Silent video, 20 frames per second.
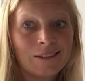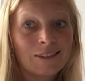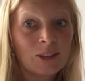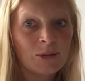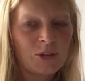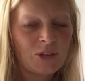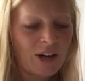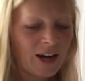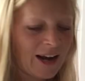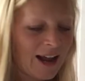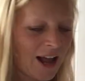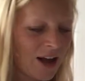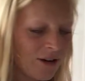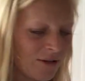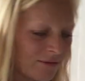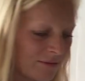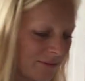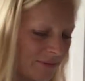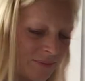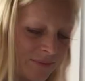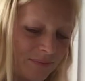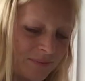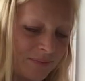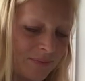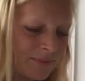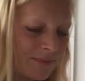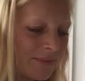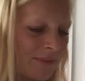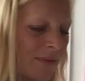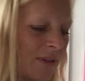Should we try it out?
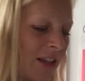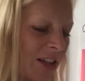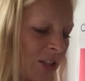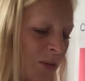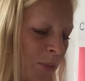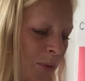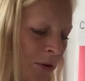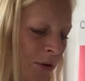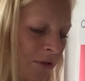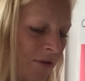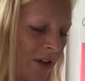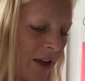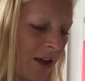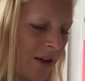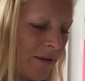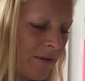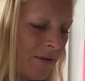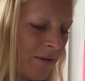Let's prove it.